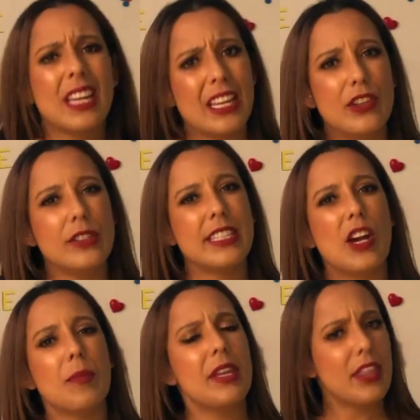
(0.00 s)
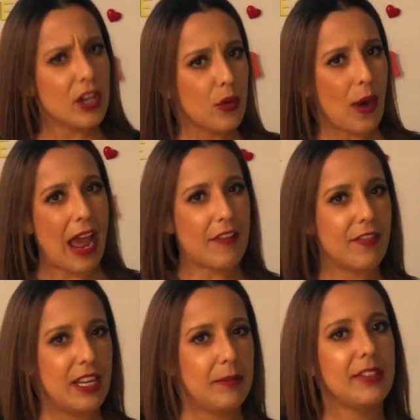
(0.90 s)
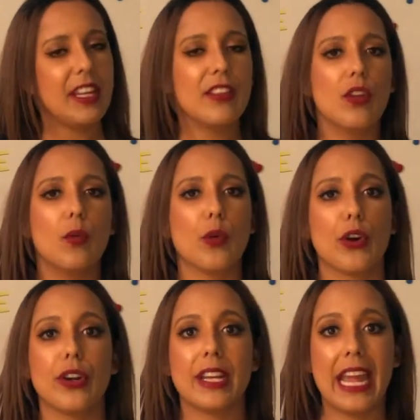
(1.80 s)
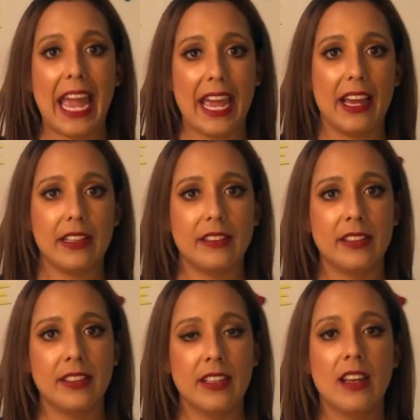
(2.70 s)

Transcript: can you tell me the graphemes in the word cat?